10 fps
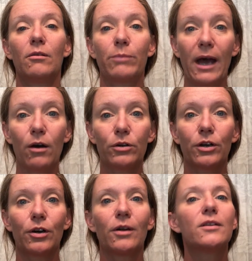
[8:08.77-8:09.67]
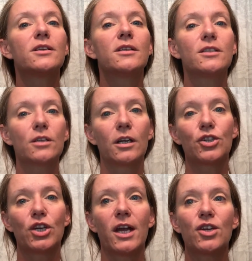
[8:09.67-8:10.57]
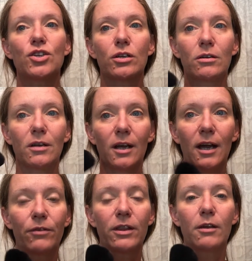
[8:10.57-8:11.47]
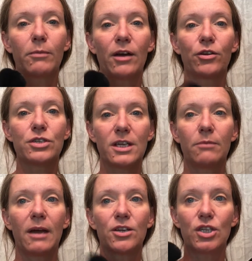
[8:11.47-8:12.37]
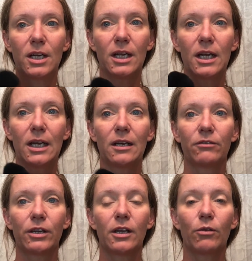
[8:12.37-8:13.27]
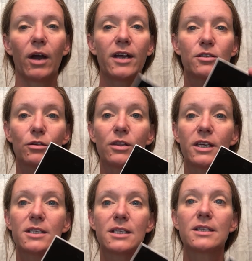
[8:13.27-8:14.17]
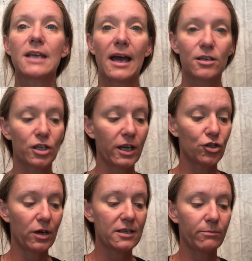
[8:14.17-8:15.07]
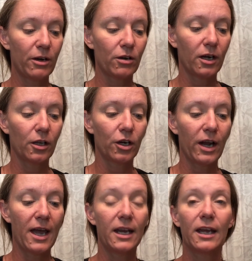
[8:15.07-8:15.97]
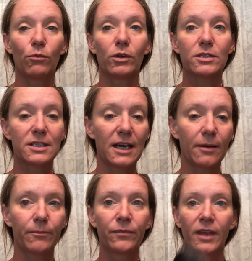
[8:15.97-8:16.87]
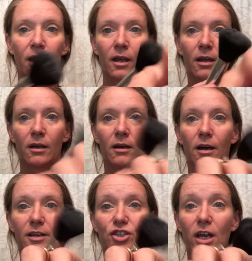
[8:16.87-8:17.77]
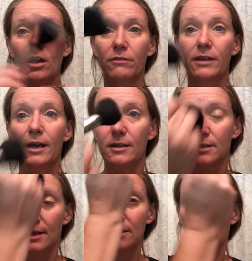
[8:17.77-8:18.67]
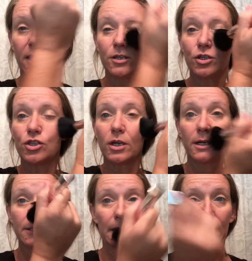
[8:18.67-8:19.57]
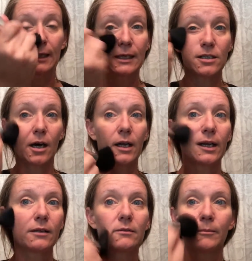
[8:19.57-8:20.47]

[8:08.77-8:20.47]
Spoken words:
powder that's going to change everything about your skin matching and getting everything right. So this is actually a transparent color and it will set. Shake off the excess and just lightly dot it.